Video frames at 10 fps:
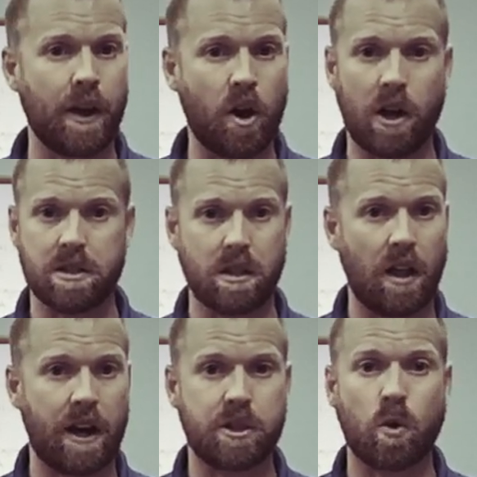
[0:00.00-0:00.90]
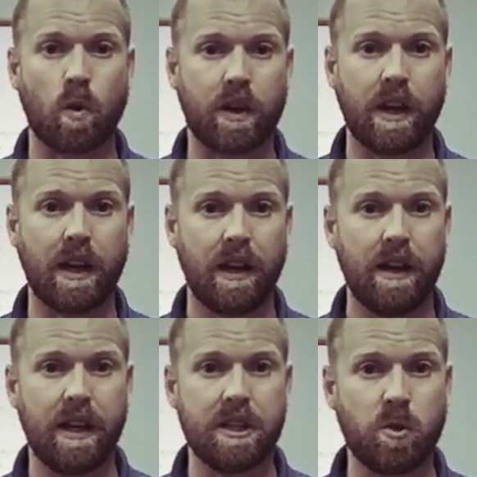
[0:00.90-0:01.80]
causes a lot of torquing
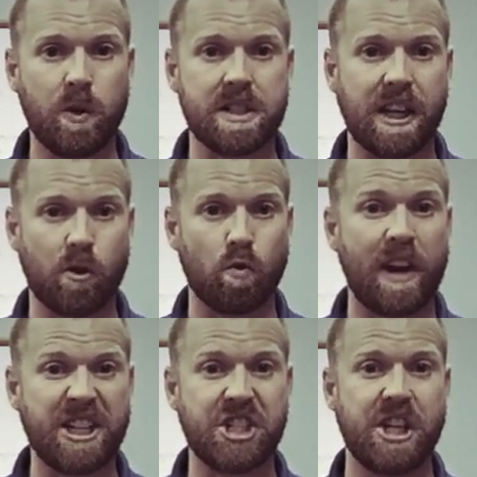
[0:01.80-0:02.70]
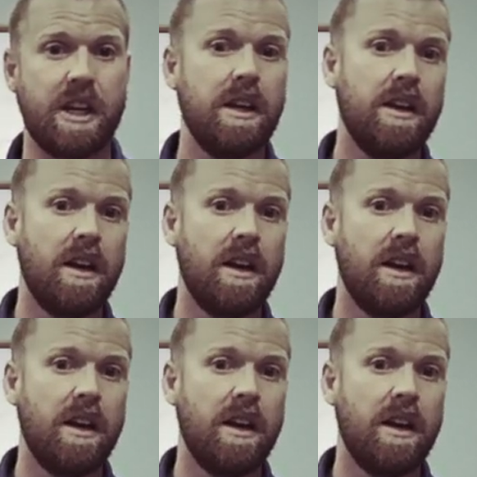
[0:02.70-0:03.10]
and twisting and wrenching